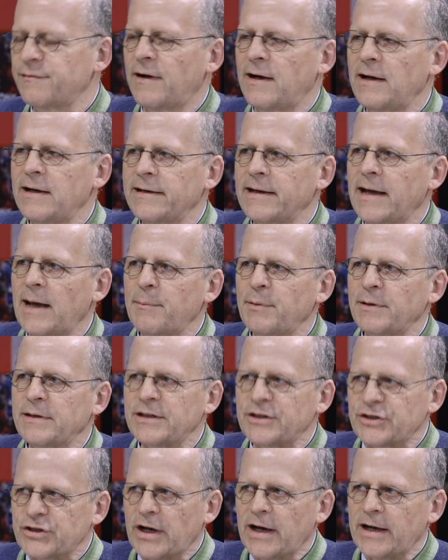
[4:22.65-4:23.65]
filing happened
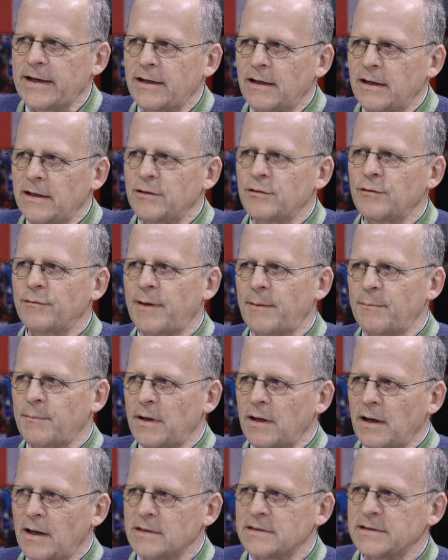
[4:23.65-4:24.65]
in China in November
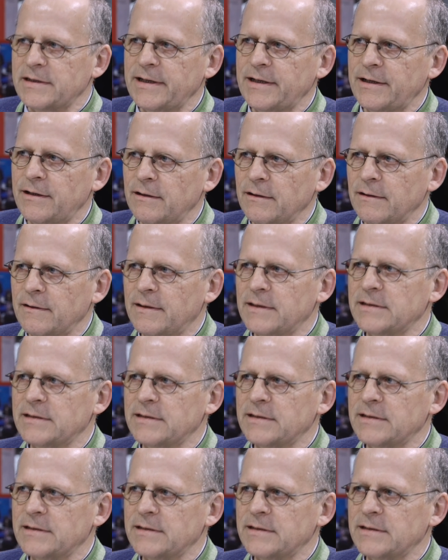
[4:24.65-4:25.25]
last year, yeah.